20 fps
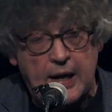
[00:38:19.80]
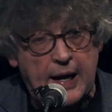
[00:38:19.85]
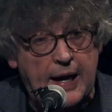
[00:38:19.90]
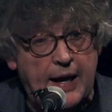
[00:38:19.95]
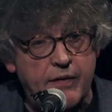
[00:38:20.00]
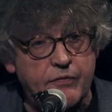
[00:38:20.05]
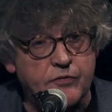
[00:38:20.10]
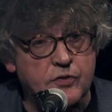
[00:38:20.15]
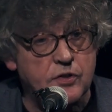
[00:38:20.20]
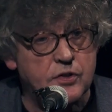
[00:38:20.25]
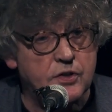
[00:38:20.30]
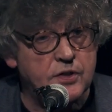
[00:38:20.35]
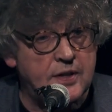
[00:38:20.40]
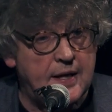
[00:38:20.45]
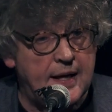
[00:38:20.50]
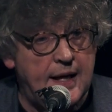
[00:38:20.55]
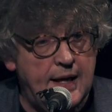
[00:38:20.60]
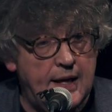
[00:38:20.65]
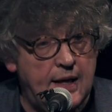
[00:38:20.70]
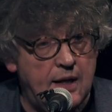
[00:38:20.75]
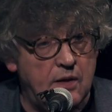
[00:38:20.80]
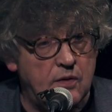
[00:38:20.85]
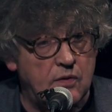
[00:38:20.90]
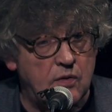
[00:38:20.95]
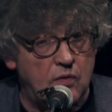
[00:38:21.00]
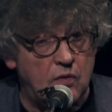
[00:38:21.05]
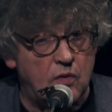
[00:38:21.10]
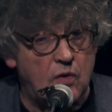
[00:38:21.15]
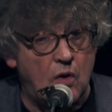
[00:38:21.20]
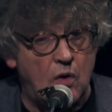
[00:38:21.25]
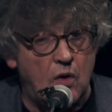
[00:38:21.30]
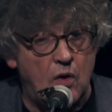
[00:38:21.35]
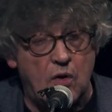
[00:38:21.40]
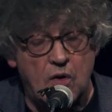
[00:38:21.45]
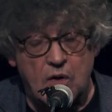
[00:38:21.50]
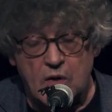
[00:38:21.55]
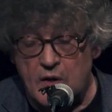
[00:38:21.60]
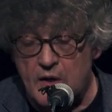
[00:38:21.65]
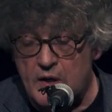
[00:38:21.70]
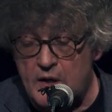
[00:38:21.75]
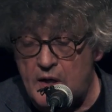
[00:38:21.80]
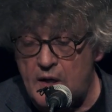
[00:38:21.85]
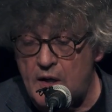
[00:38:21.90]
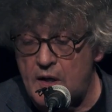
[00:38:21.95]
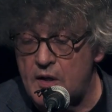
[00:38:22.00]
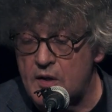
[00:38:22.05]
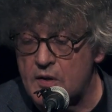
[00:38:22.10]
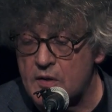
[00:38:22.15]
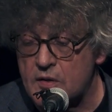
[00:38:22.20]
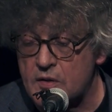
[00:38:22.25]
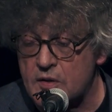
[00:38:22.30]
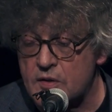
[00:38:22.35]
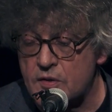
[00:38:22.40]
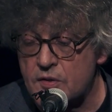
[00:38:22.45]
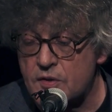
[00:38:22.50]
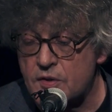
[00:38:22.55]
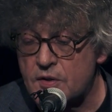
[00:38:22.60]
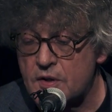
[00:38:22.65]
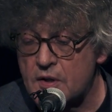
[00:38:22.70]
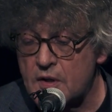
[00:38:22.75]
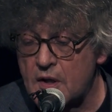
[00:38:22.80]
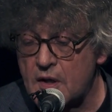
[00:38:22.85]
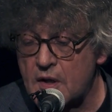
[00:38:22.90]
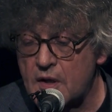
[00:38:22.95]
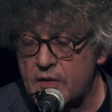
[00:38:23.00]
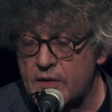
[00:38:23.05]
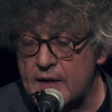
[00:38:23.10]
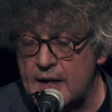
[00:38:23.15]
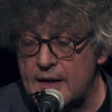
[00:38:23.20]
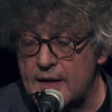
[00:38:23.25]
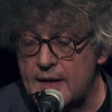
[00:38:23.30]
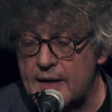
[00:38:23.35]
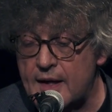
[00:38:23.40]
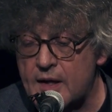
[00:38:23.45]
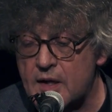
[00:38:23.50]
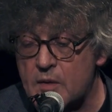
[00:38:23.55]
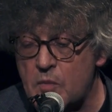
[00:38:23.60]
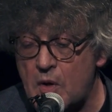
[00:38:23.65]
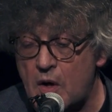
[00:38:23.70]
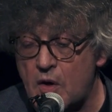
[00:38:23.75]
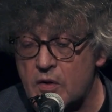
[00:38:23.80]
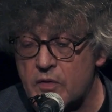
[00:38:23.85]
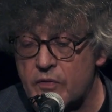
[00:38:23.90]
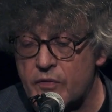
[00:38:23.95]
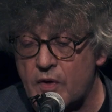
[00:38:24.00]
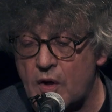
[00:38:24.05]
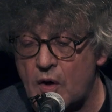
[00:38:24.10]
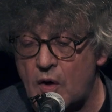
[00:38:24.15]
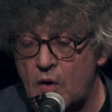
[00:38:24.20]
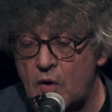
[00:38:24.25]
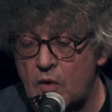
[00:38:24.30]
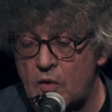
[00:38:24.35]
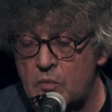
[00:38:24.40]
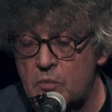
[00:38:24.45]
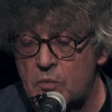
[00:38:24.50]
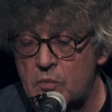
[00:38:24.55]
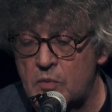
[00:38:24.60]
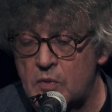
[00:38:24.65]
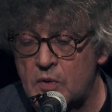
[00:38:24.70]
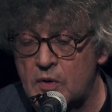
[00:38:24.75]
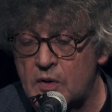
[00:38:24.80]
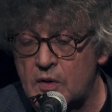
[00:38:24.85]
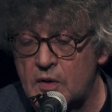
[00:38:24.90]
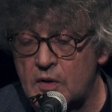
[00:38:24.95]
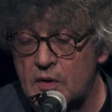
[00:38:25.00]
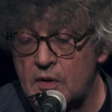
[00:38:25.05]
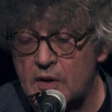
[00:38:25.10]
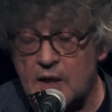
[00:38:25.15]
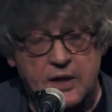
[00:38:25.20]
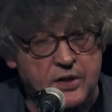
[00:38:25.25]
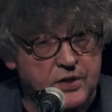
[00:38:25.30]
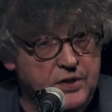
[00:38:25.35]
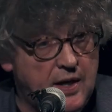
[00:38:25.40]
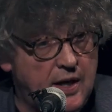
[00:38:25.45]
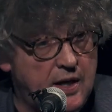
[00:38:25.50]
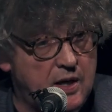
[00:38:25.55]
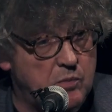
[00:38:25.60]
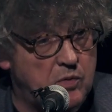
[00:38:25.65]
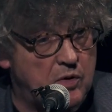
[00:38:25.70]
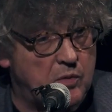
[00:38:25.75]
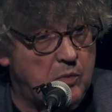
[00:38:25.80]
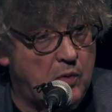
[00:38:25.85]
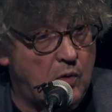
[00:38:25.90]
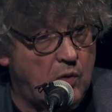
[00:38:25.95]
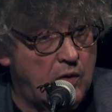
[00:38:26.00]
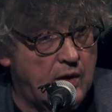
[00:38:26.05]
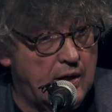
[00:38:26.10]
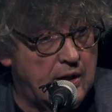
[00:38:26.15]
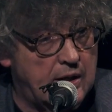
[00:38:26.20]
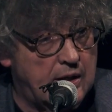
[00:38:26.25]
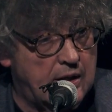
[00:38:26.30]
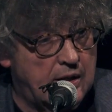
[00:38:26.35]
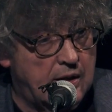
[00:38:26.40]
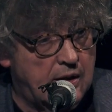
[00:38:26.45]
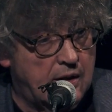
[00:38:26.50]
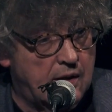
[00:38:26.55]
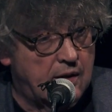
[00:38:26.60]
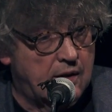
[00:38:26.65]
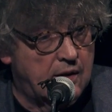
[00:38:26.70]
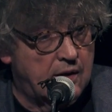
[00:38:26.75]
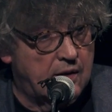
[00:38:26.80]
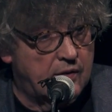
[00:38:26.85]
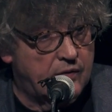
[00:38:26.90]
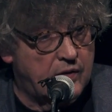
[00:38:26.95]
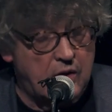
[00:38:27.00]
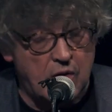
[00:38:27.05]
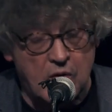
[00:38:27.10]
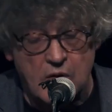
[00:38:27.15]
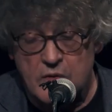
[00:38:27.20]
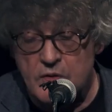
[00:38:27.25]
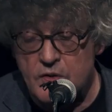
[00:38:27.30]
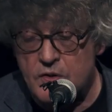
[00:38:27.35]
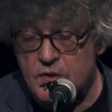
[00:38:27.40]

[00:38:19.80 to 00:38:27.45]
After 10 long years, they let him out of the home. Excitable boy, they all